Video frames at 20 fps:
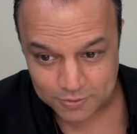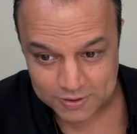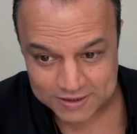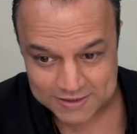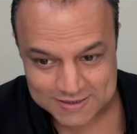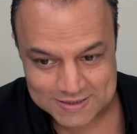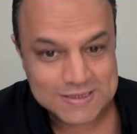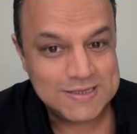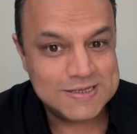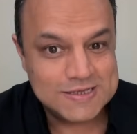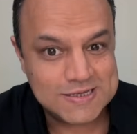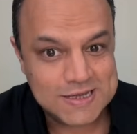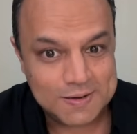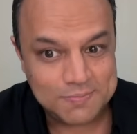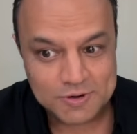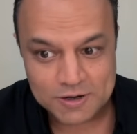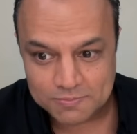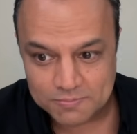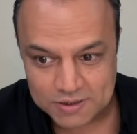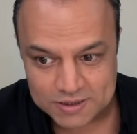Okay, this is the
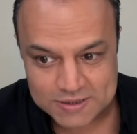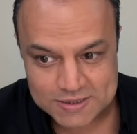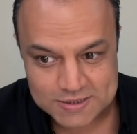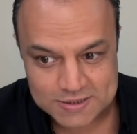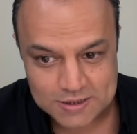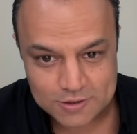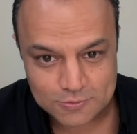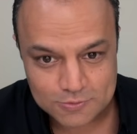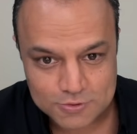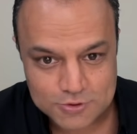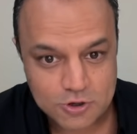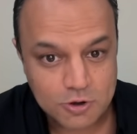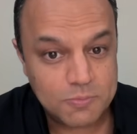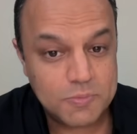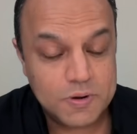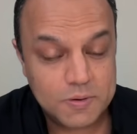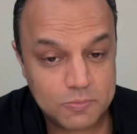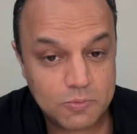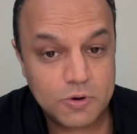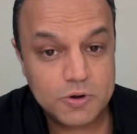same number. This is the 2's
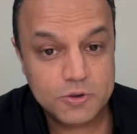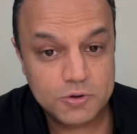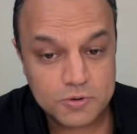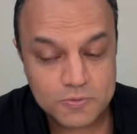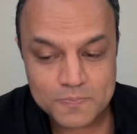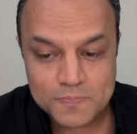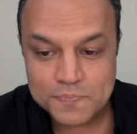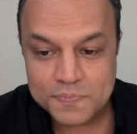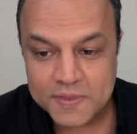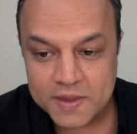complement. What do you do?